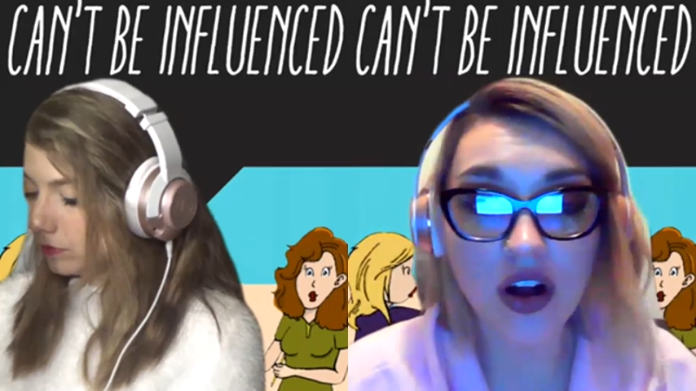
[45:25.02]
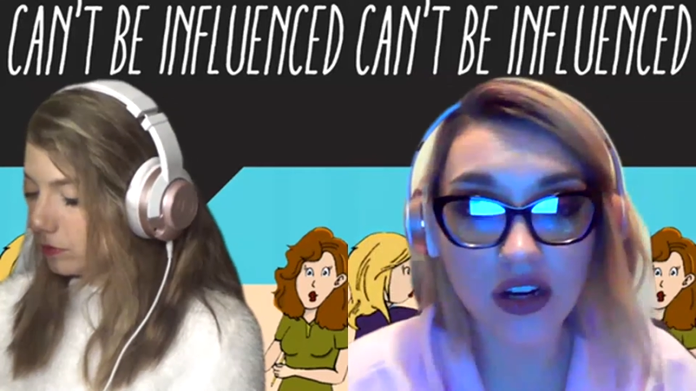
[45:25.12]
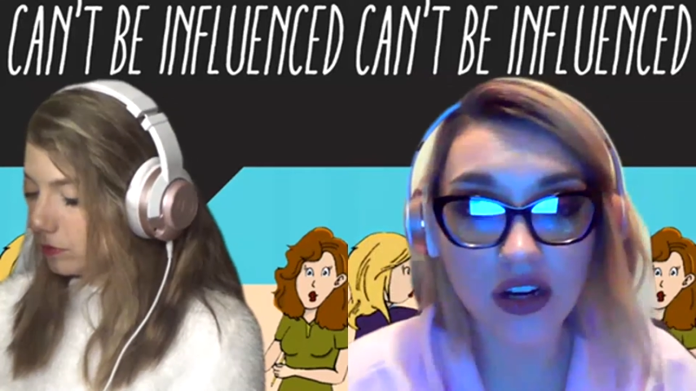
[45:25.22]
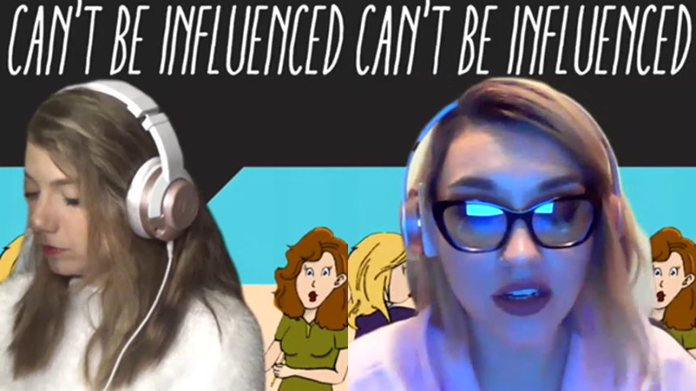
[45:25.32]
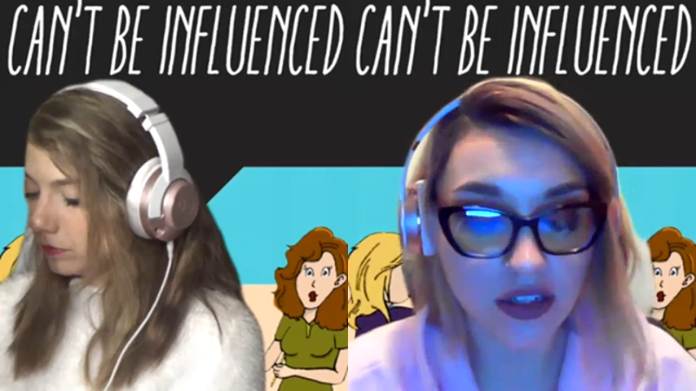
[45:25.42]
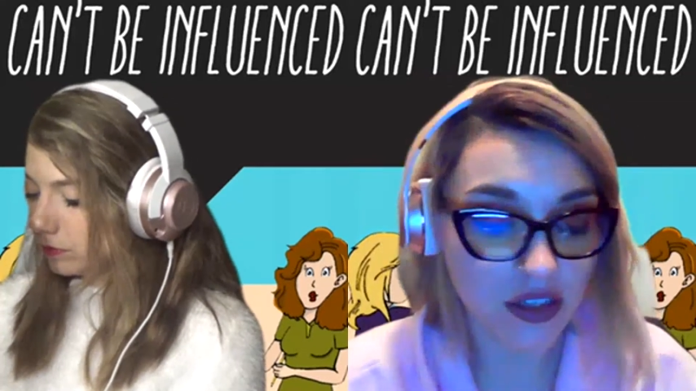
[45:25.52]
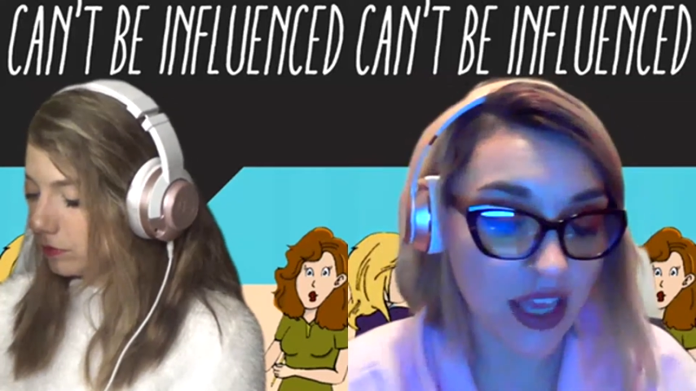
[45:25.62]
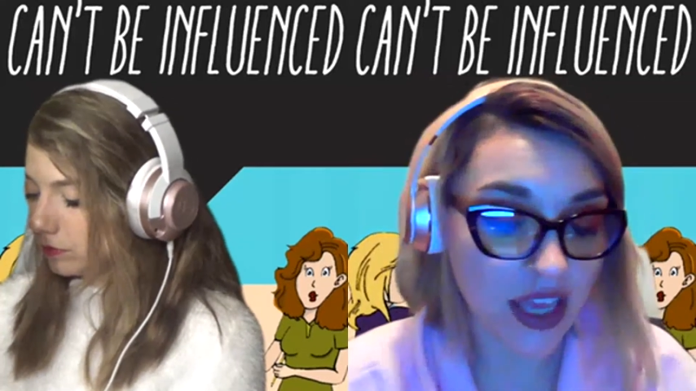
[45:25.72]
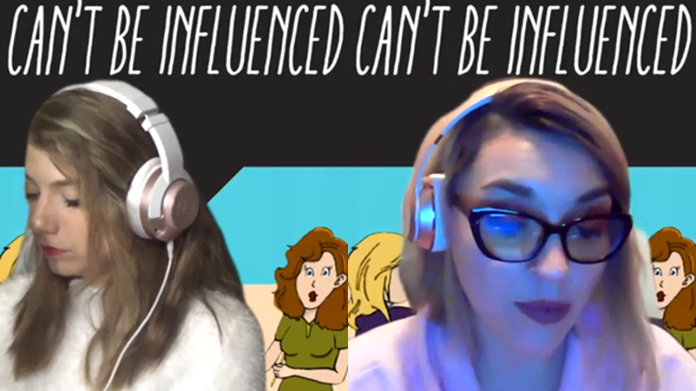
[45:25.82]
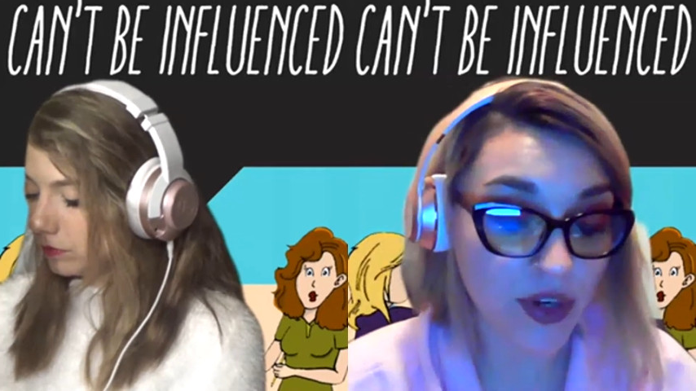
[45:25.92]

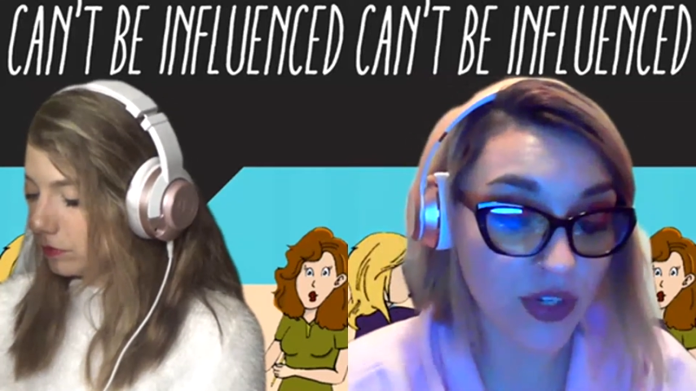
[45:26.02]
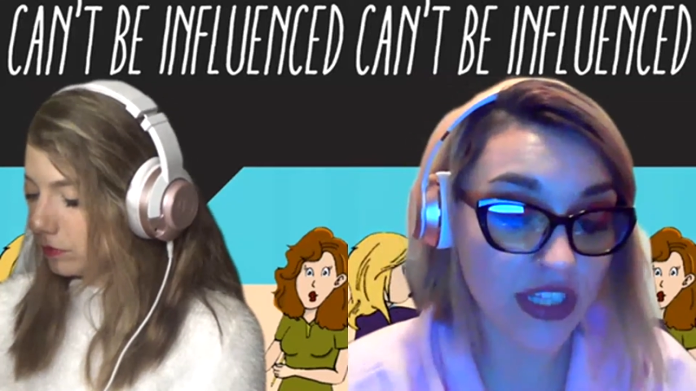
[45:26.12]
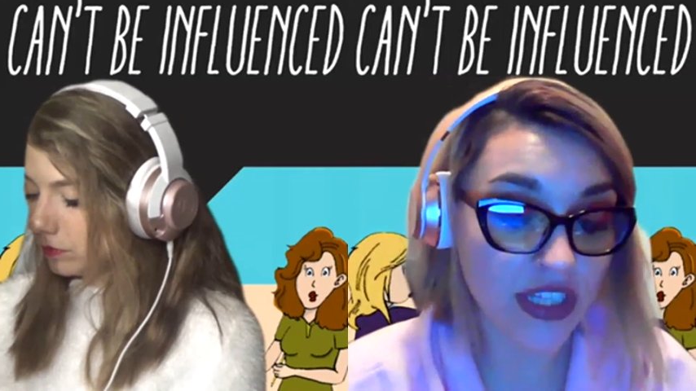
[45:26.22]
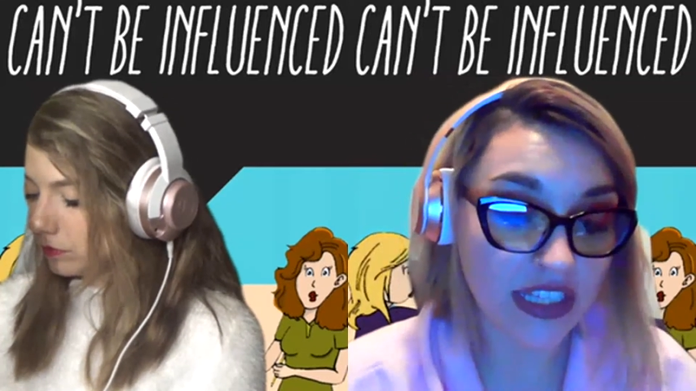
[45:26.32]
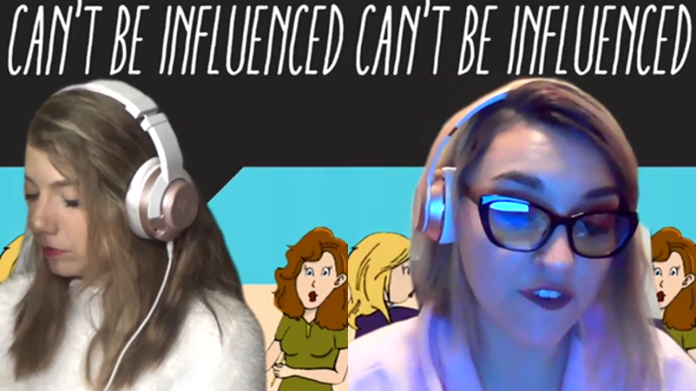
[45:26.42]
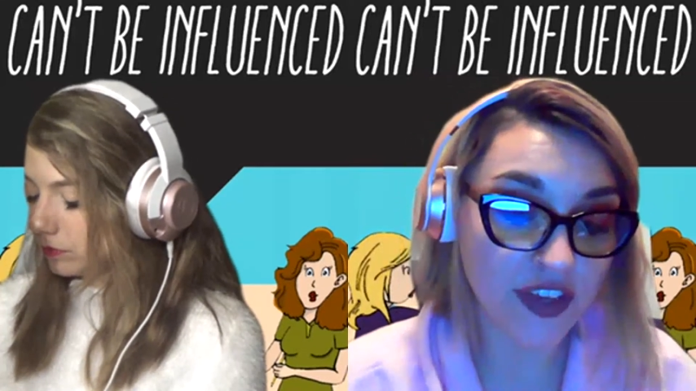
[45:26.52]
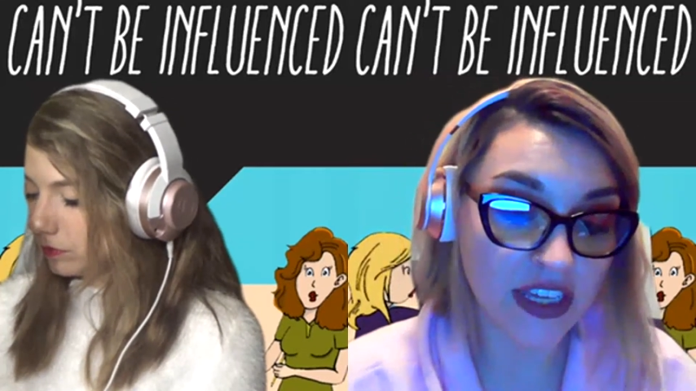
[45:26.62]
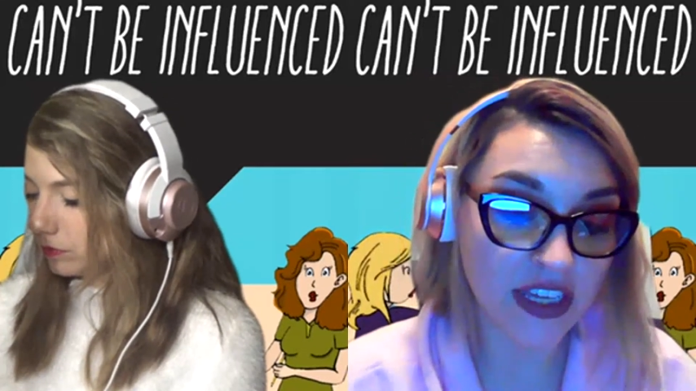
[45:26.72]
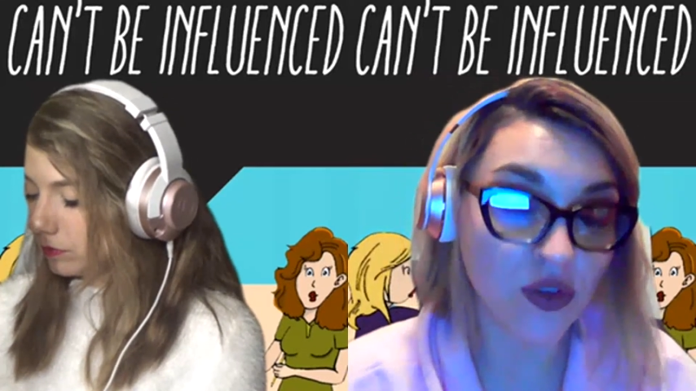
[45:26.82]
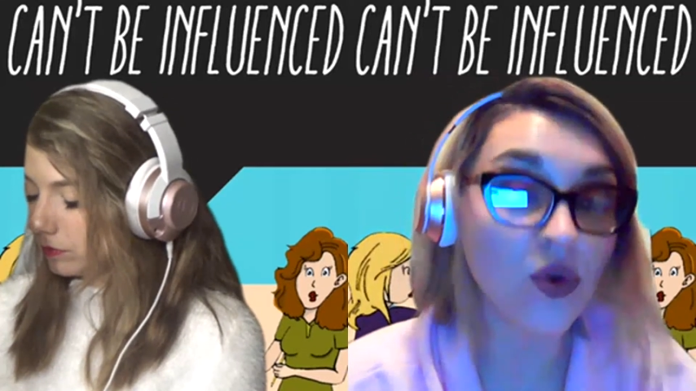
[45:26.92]
Speaker 1: are a Brody Lee
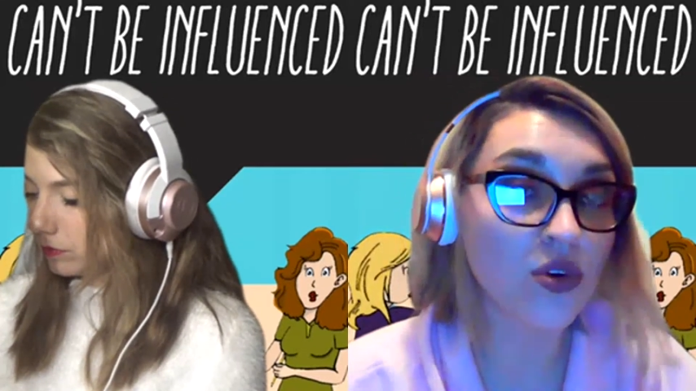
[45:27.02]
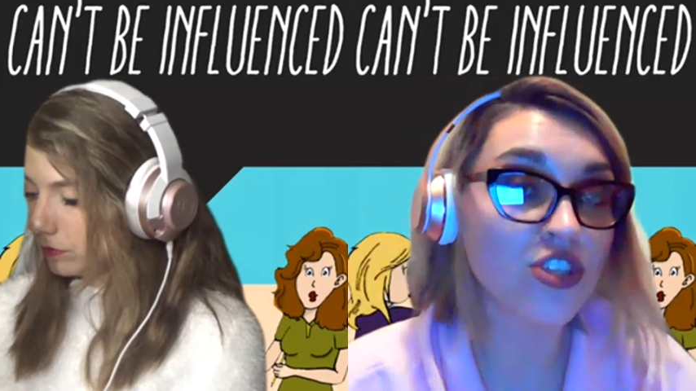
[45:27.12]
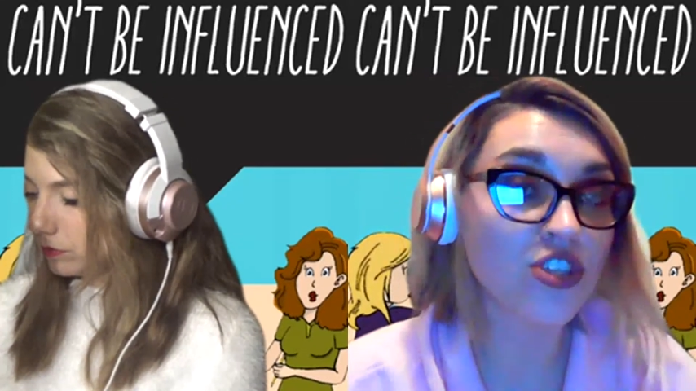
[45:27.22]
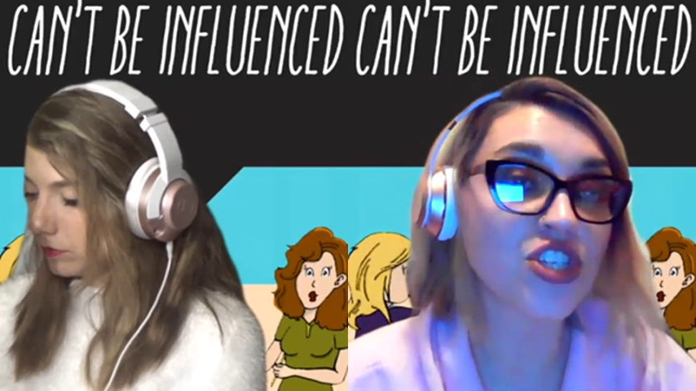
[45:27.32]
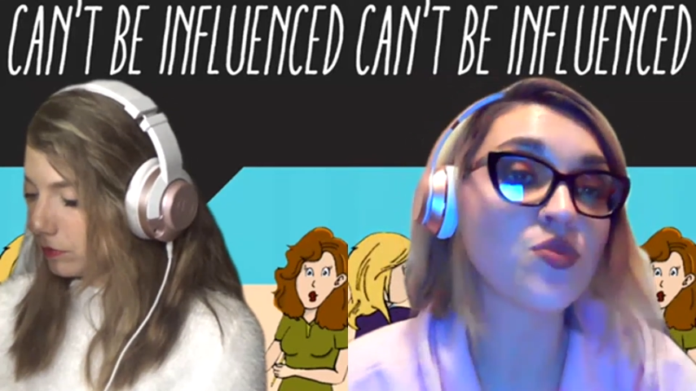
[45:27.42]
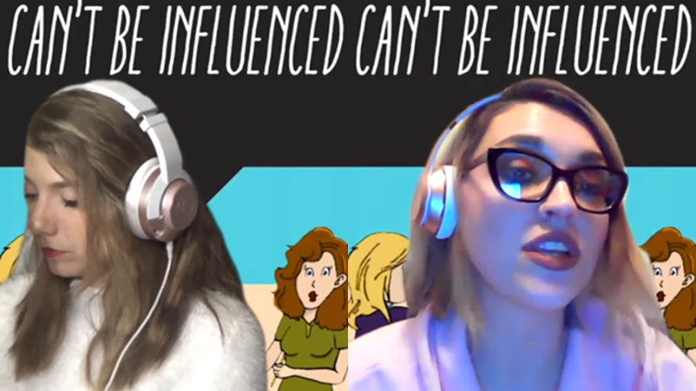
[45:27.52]
fan or